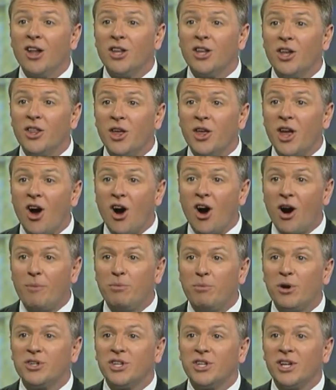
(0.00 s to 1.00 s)
although they
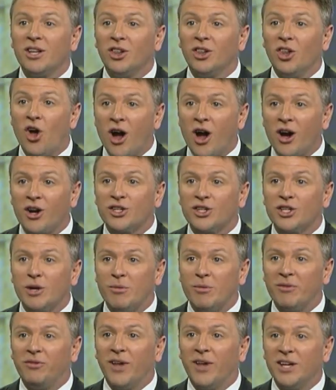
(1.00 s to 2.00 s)
are pushing
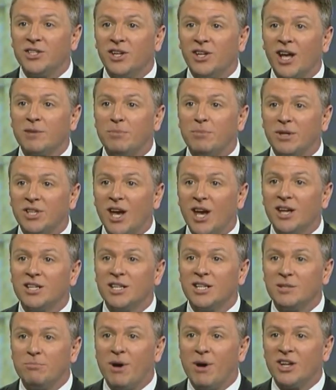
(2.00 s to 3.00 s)
longer-term inflation
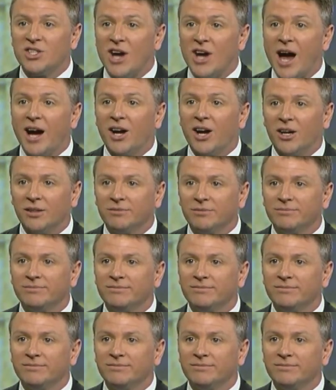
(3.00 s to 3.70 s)
expectations much higher.